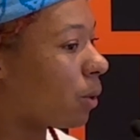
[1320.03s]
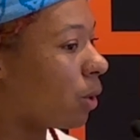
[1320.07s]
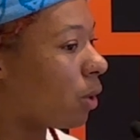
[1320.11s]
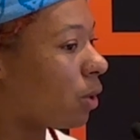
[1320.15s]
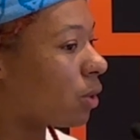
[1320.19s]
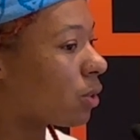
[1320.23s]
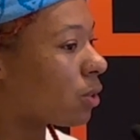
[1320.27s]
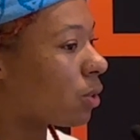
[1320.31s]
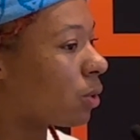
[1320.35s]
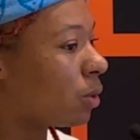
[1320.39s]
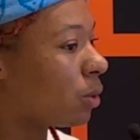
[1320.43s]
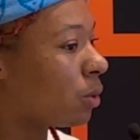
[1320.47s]

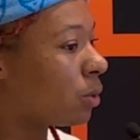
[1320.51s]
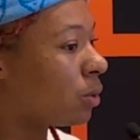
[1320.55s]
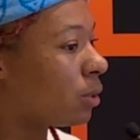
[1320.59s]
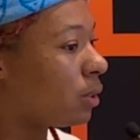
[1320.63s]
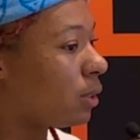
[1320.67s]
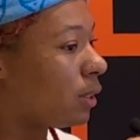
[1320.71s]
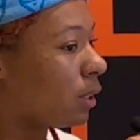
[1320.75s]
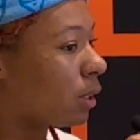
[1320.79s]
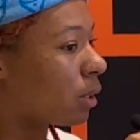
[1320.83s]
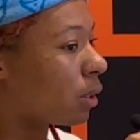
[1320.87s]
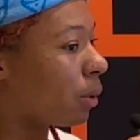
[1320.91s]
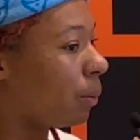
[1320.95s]
also
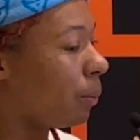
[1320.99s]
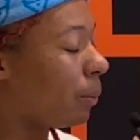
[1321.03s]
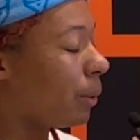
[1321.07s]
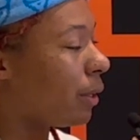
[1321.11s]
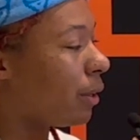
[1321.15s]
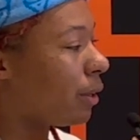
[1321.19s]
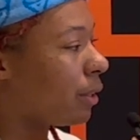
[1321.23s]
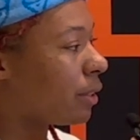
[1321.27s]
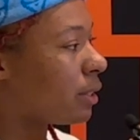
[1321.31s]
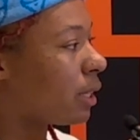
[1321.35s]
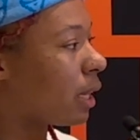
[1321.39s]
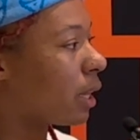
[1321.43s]
the
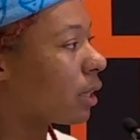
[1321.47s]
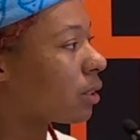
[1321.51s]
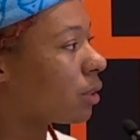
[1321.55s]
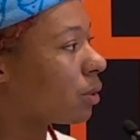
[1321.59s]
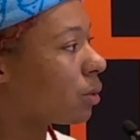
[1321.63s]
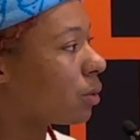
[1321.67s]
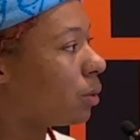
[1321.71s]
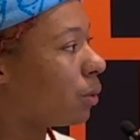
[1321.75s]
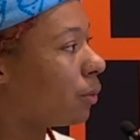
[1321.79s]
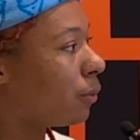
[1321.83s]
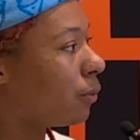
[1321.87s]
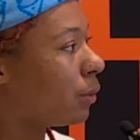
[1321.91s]
career and
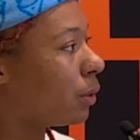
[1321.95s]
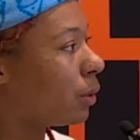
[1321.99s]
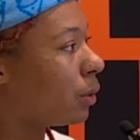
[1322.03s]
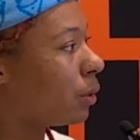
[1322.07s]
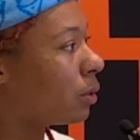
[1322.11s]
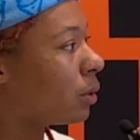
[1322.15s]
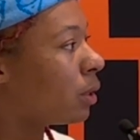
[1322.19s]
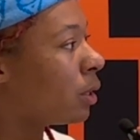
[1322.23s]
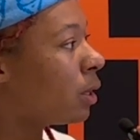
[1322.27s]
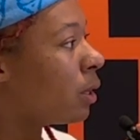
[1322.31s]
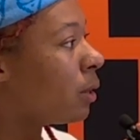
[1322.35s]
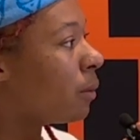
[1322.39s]
technical
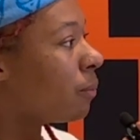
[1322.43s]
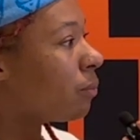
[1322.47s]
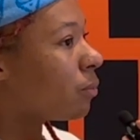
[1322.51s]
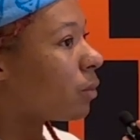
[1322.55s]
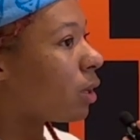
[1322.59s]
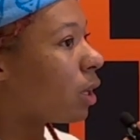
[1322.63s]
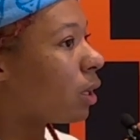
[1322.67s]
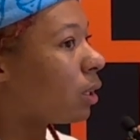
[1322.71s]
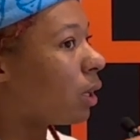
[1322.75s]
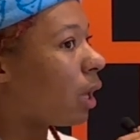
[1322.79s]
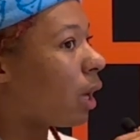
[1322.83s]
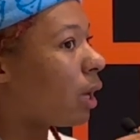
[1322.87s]
field
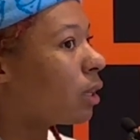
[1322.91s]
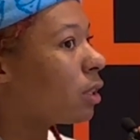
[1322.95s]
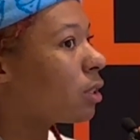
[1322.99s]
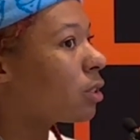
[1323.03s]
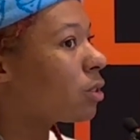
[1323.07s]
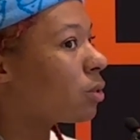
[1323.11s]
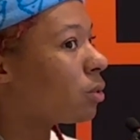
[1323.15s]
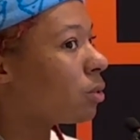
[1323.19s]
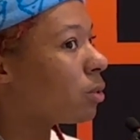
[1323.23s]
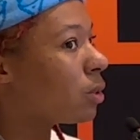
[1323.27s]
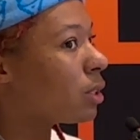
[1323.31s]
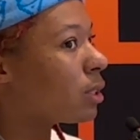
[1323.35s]
a lot of
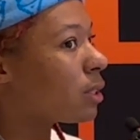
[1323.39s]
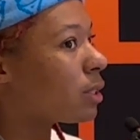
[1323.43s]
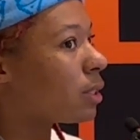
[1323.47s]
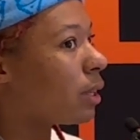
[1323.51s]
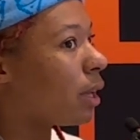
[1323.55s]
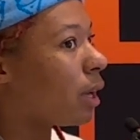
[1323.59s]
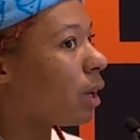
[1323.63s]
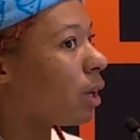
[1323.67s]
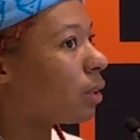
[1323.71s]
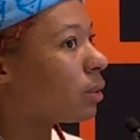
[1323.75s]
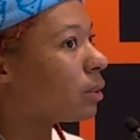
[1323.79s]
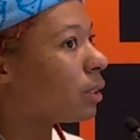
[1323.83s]
students
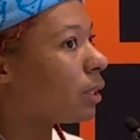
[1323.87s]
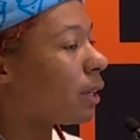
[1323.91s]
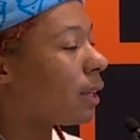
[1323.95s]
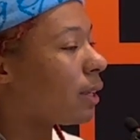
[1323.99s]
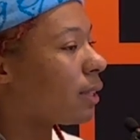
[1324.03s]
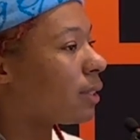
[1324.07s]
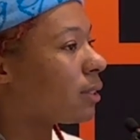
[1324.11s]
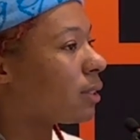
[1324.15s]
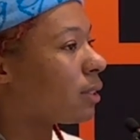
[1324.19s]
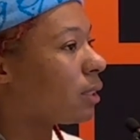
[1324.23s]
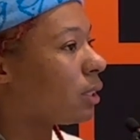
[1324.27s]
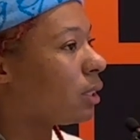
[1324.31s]
now that
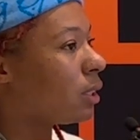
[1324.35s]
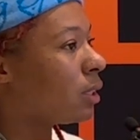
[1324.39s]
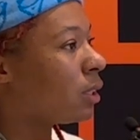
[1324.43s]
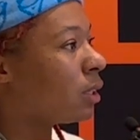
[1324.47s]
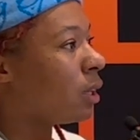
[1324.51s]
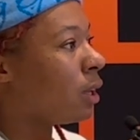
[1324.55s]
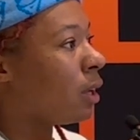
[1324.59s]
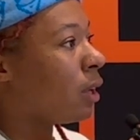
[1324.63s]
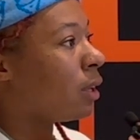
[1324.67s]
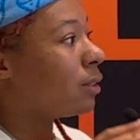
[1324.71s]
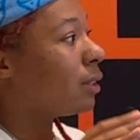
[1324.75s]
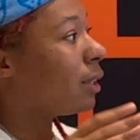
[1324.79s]
I see,
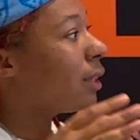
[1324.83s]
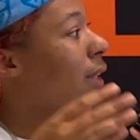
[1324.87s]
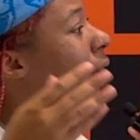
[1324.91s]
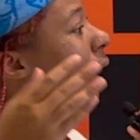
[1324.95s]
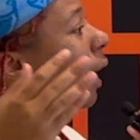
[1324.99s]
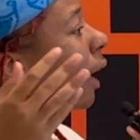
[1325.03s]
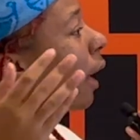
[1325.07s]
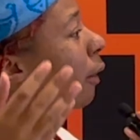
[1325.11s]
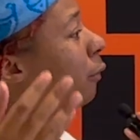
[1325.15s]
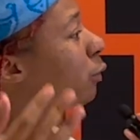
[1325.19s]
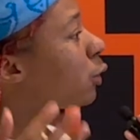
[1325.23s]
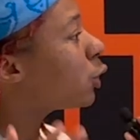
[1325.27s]
they
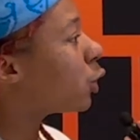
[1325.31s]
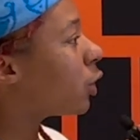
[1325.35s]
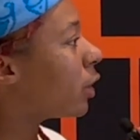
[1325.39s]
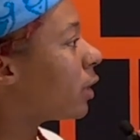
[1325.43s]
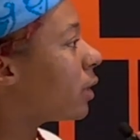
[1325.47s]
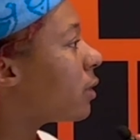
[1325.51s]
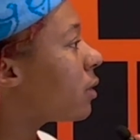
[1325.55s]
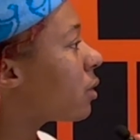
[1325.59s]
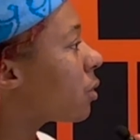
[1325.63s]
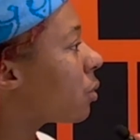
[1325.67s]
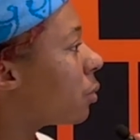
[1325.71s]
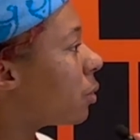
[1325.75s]
have
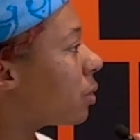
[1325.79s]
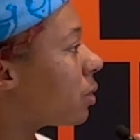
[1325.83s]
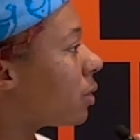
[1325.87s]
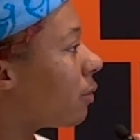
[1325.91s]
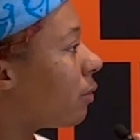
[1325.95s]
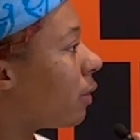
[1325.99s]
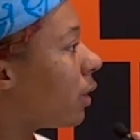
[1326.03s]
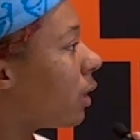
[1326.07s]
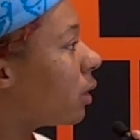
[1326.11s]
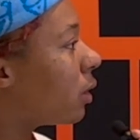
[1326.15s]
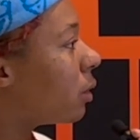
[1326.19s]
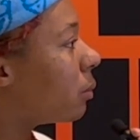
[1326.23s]
trade schools
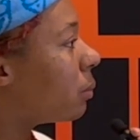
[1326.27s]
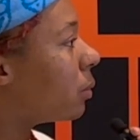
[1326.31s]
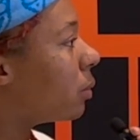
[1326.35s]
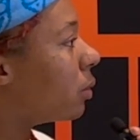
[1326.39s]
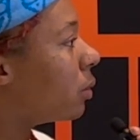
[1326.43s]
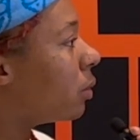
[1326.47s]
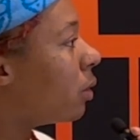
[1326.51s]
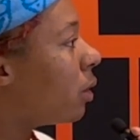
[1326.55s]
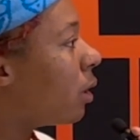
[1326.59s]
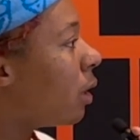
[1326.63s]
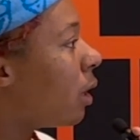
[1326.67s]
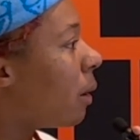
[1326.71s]

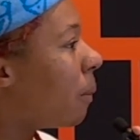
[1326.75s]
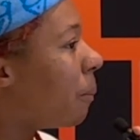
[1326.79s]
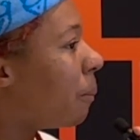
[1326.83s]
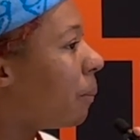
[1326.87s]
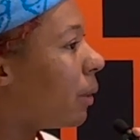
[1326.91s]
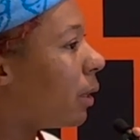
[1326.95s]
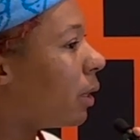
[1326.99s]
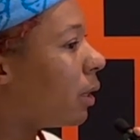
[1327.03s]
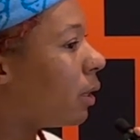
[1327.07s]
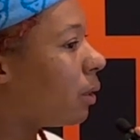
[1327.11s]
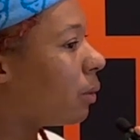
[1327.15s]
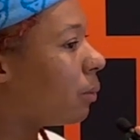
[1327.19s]
available.
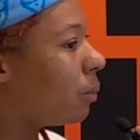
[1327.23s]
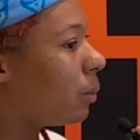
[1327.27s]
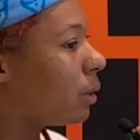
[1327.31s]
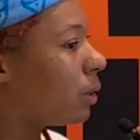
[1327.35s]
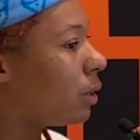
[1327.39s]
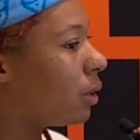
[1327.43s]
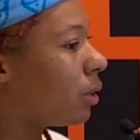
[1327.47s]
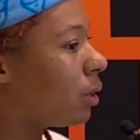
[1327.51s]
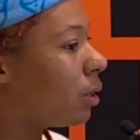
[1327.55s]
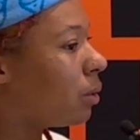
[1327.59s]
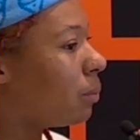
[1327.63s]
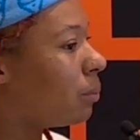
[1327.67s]
But when
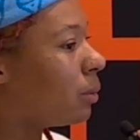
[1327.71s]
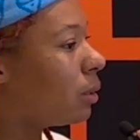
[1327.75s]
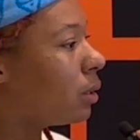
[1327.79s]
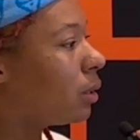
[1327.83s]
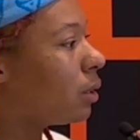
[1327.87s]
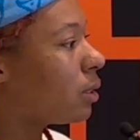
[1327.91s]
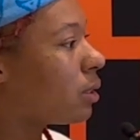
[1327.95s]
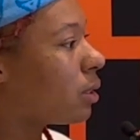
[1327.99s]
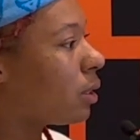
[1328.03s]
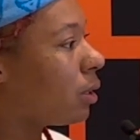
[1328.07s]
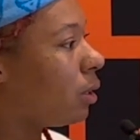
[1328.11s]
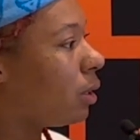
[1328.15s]
you're a
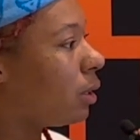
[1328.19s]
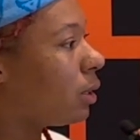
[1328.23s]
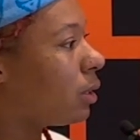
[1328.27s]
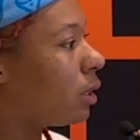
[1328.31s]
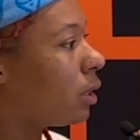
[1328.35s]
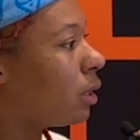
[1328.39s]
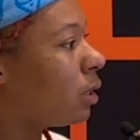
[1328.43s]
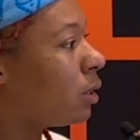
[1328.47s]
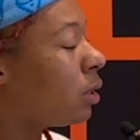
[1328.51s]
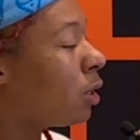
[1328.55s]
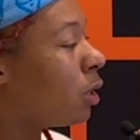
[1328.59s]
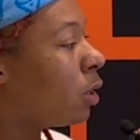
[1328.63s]
military
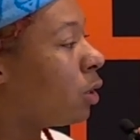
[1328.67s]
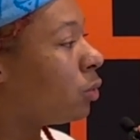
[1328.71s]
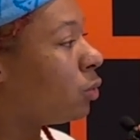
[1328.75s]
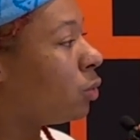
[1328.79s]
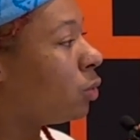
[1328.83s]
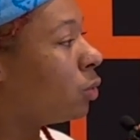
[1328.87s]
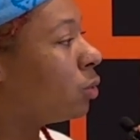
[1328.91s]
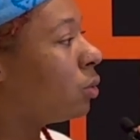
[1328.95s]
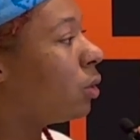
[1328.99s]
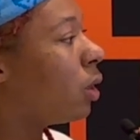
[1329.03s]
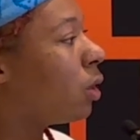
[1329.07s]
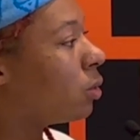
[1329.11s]
kid,
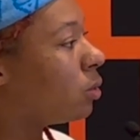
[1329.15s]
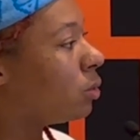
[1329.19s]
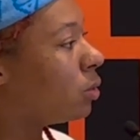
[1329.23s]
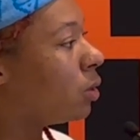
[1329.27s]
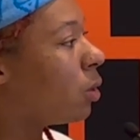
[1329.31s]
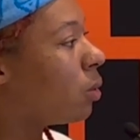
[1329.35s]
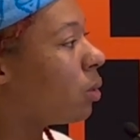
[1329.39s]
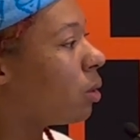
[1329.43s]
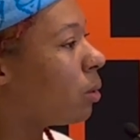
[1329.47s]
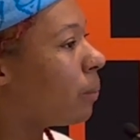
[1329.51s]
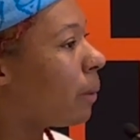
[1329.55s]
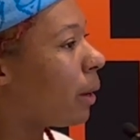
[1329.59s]
you don't
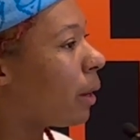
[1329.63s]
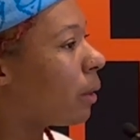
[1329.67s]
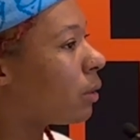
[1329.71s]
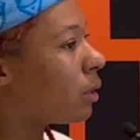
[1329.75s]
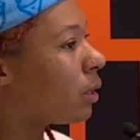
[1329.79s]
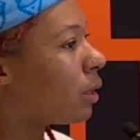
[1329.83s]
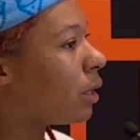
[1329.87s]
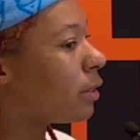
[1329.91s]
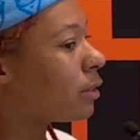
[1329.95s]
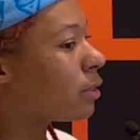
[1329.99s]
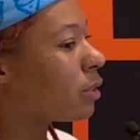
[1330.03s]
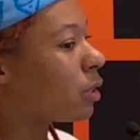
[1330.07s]
know about
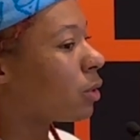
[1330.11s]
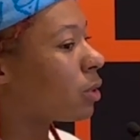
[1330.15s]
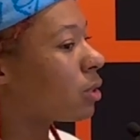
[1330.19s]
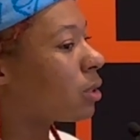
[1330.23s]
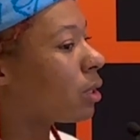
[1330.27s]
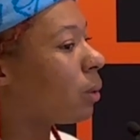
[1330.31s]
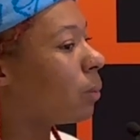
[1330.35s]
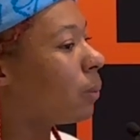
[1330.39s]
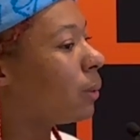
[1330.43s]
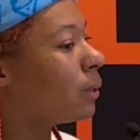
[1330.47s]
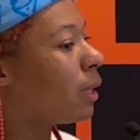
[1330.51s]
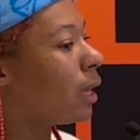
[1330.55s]
it until
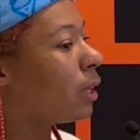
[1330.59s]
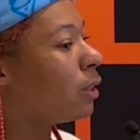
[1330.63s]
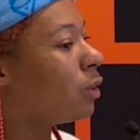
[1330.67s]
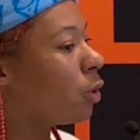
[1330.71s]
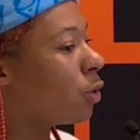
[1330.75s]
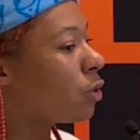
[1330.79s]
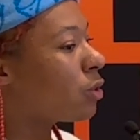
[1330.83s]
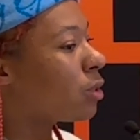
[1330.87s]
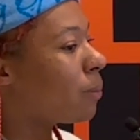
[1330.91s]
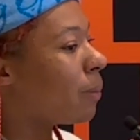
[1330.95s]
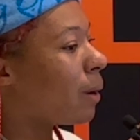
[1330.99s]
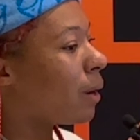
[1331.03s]
someone that
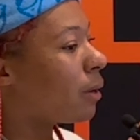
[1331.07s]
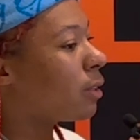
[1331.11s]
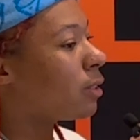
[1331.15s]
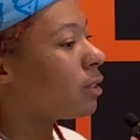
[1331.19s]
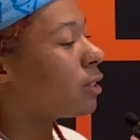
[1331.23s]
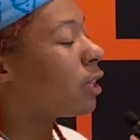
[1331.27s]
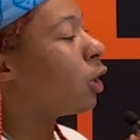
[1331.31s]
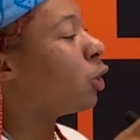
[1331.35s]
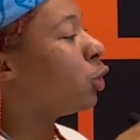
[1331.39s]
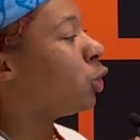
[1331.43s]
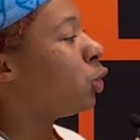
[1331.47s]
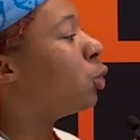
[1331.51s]
knows about it
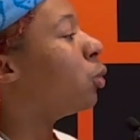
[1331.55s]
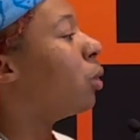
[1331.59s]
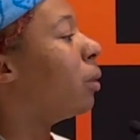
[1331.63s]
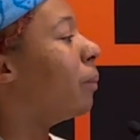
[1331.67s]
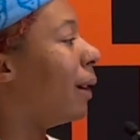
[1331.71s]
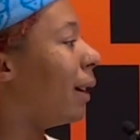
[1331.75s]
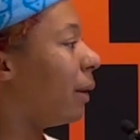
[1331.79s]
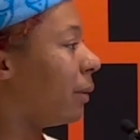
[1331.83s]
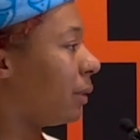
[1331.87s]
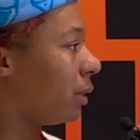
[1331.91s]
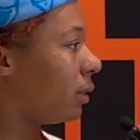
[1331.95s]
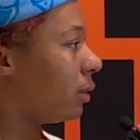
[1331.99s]
tells you
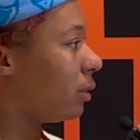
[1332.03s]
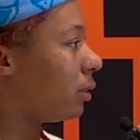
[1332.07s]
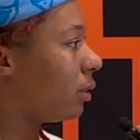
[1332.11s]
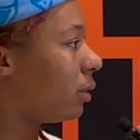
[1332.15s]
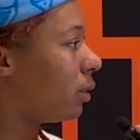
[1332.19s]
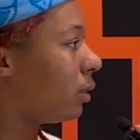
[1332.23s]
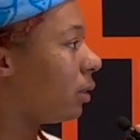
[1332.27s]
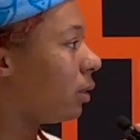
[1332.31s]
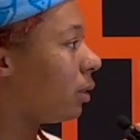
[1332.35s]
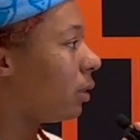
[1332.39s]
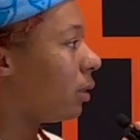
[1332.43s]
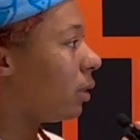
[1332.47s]
about it.
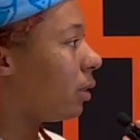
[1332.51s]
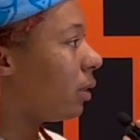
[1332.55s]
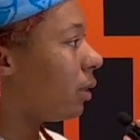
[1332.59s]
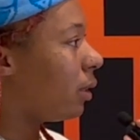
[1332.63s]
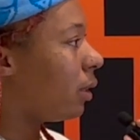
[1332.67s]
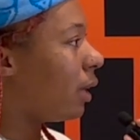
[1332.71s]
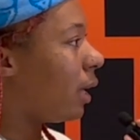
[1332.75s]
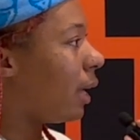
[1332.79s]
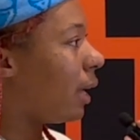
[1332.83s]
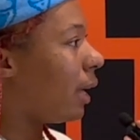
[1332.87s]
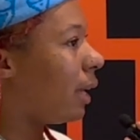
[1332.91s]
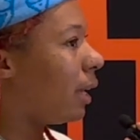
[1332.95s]
Right.
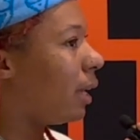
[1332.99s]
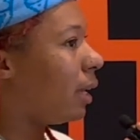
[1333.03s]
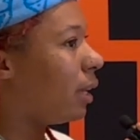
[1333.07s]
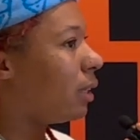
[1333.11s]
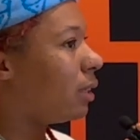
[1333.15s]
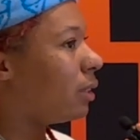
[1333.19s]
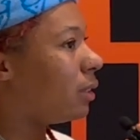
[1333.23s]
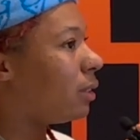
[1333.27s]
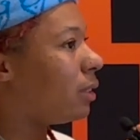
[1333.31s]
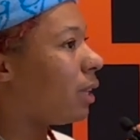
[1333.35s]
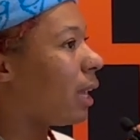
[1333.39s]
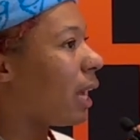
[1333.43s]

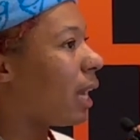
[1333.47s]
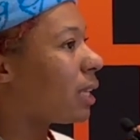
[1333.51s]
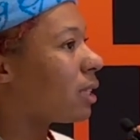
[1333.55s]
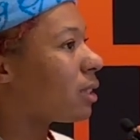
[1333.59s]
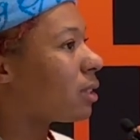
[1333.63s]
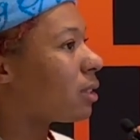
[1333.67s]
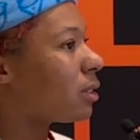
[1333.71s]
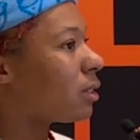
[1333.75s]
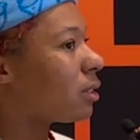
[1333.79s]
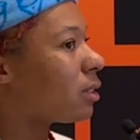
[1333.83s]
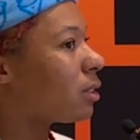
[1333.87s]
And that